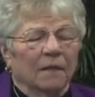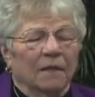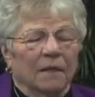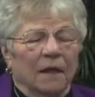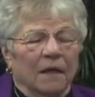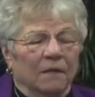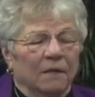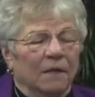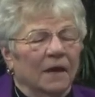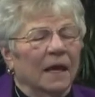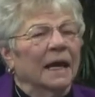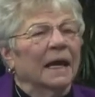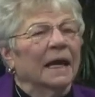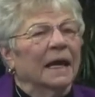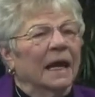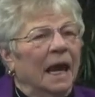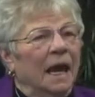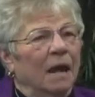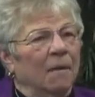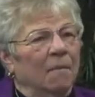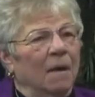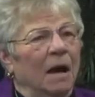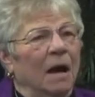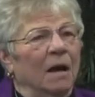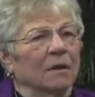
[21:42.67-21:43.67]
that they
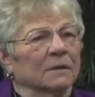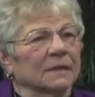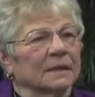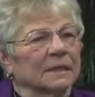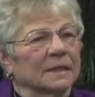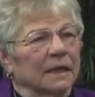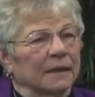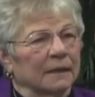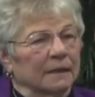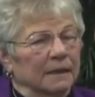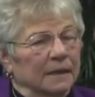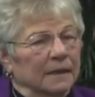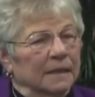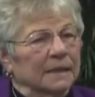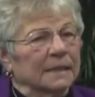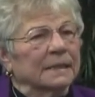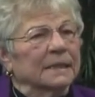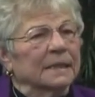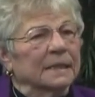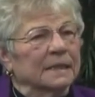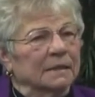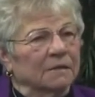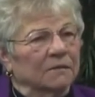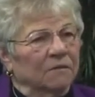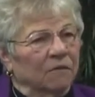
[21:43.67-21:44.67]
came out and said,
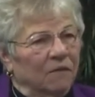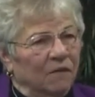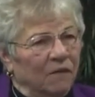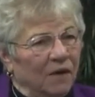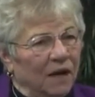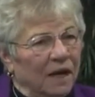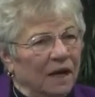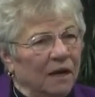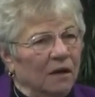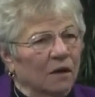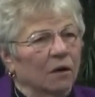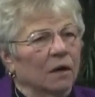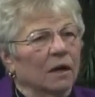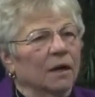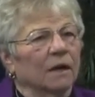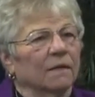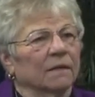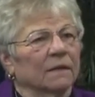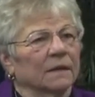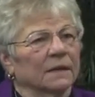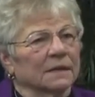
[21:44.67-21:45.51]
this is fair,